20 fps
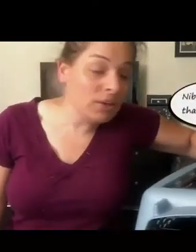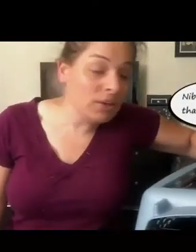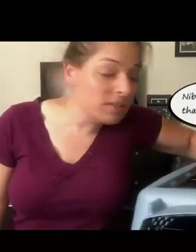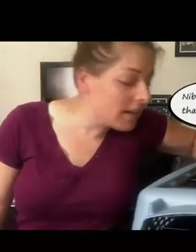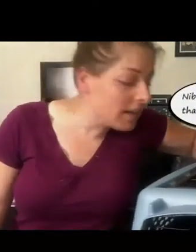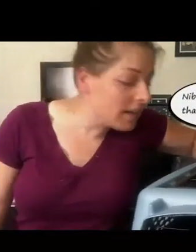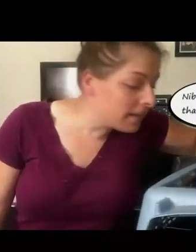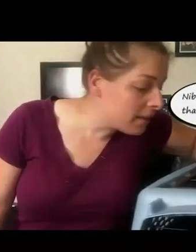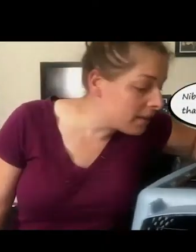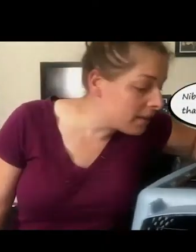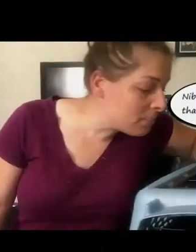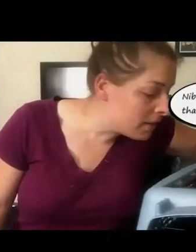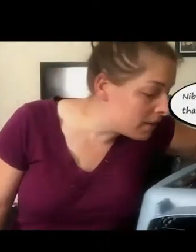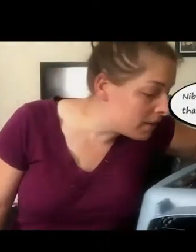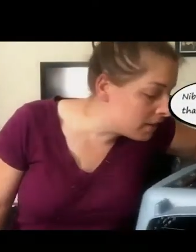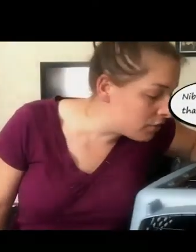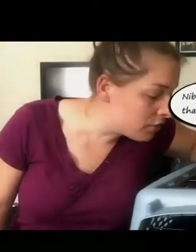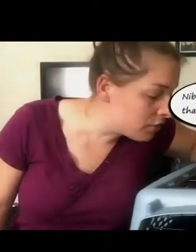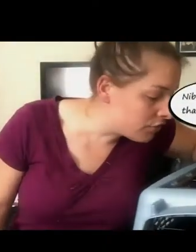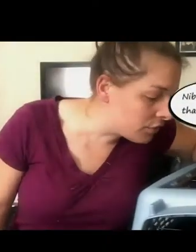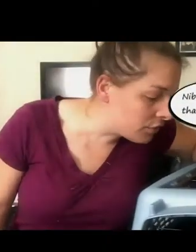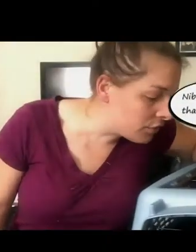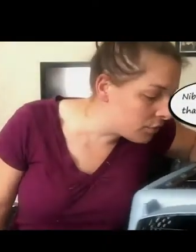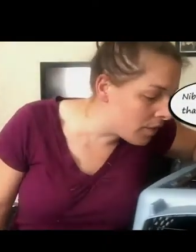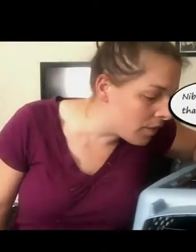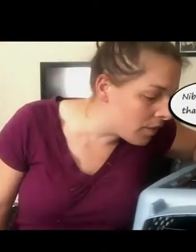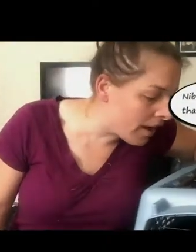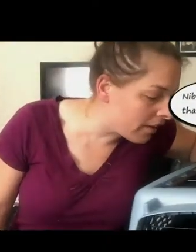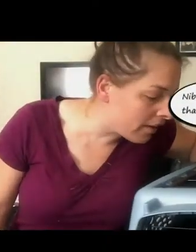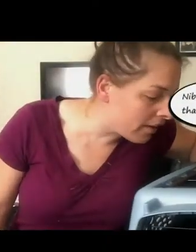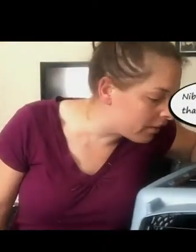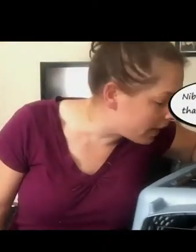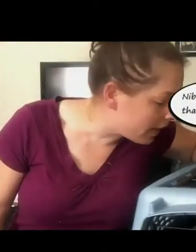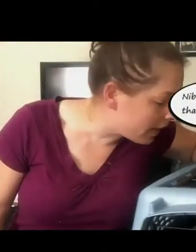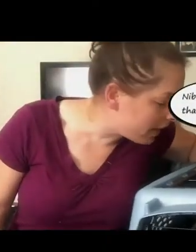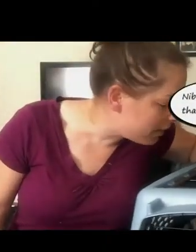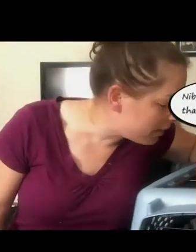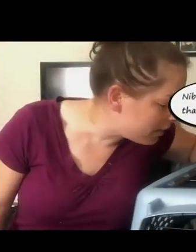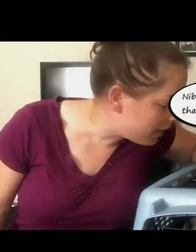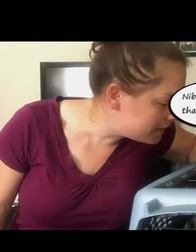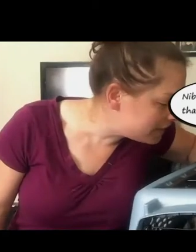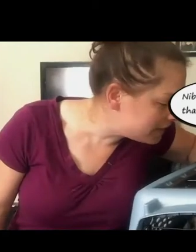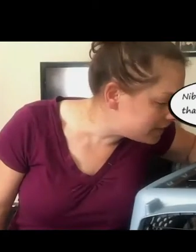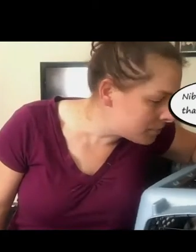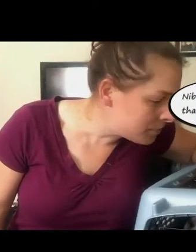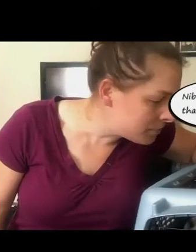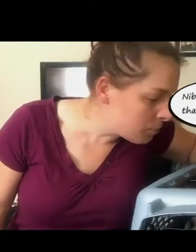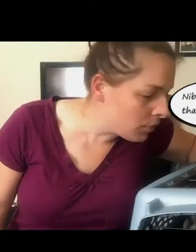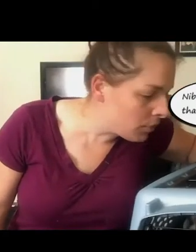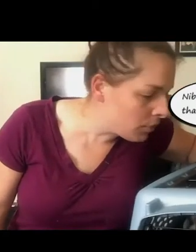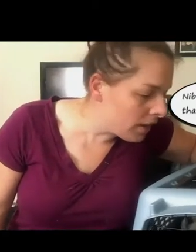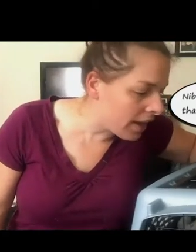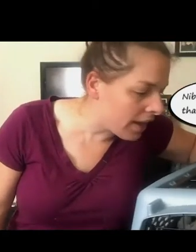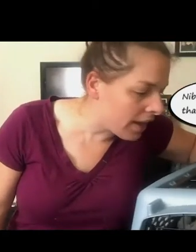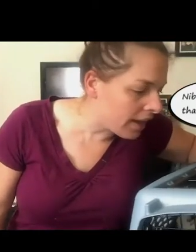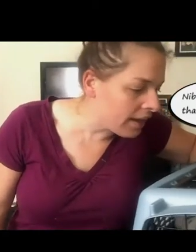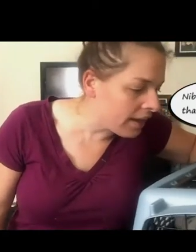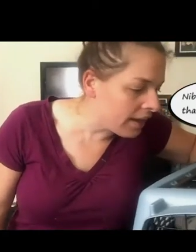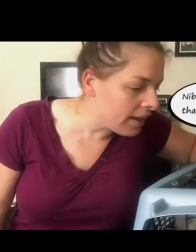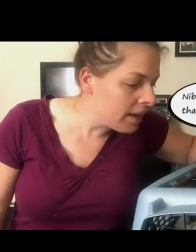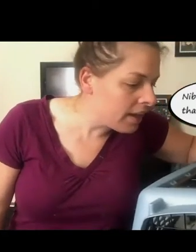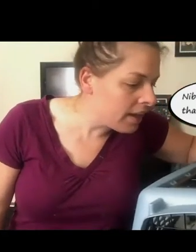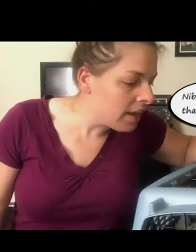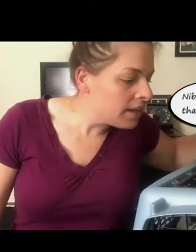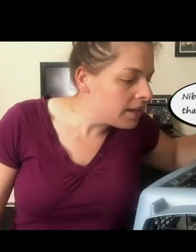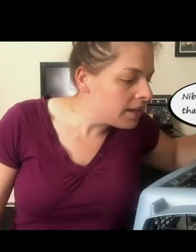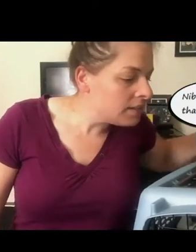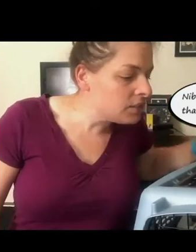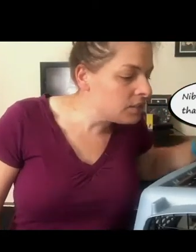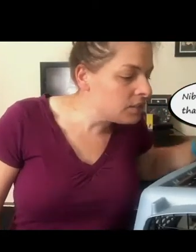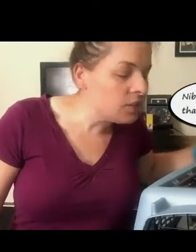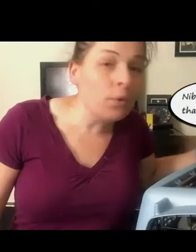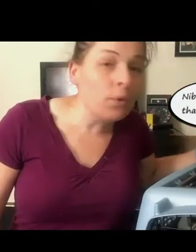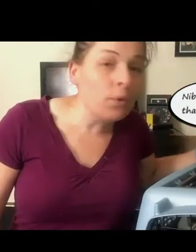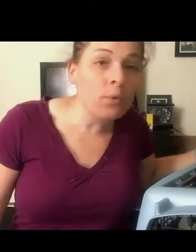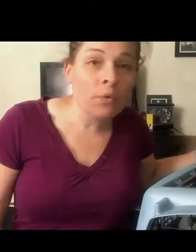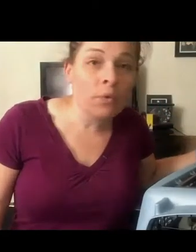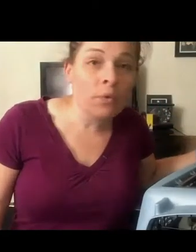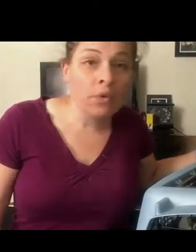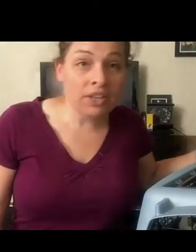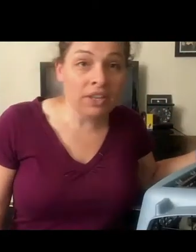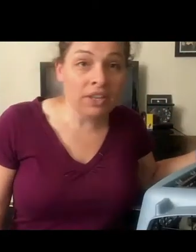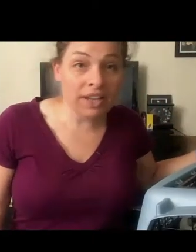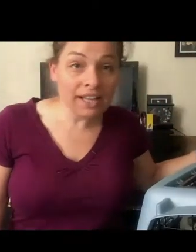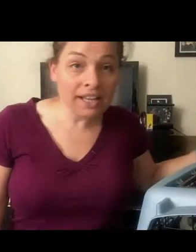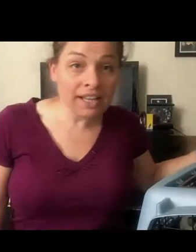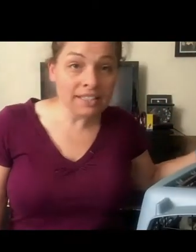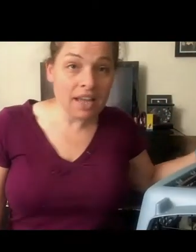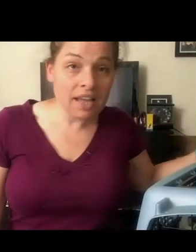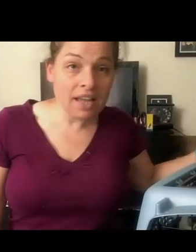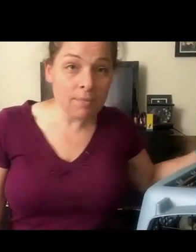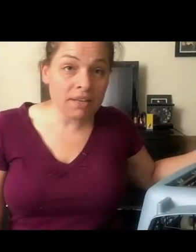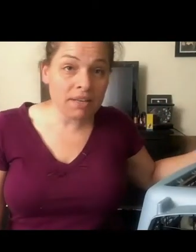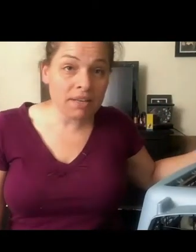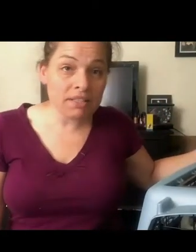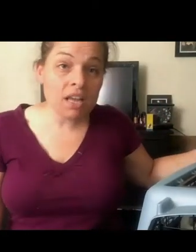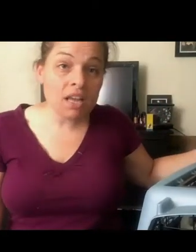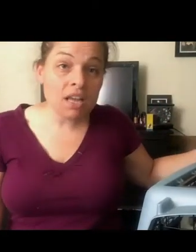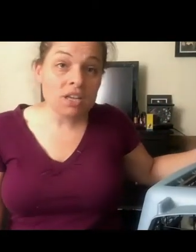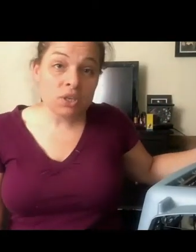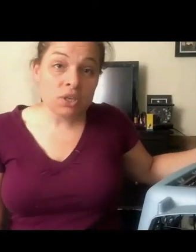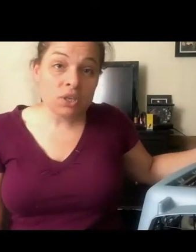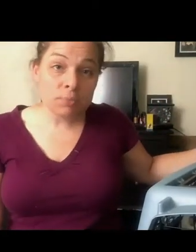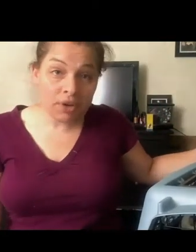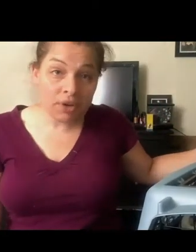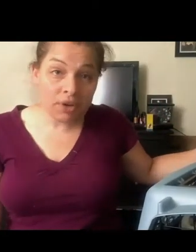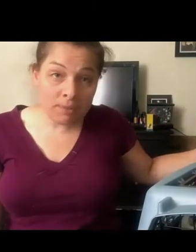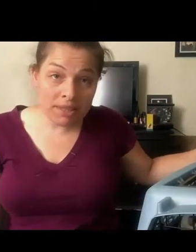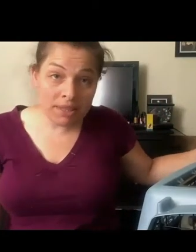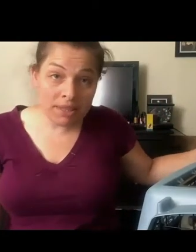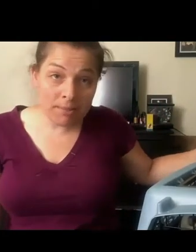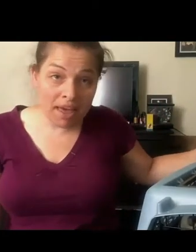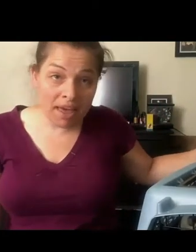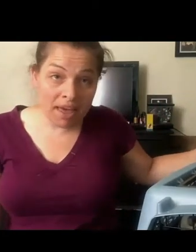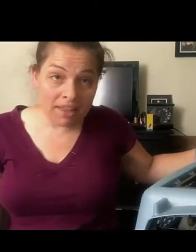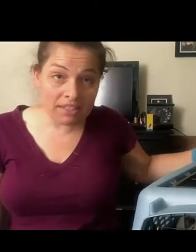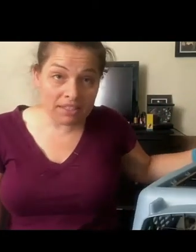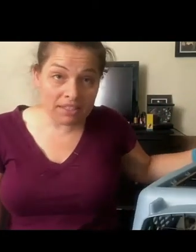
it looks like they've been in here for a while and they seem okay. So the next step is to put them in the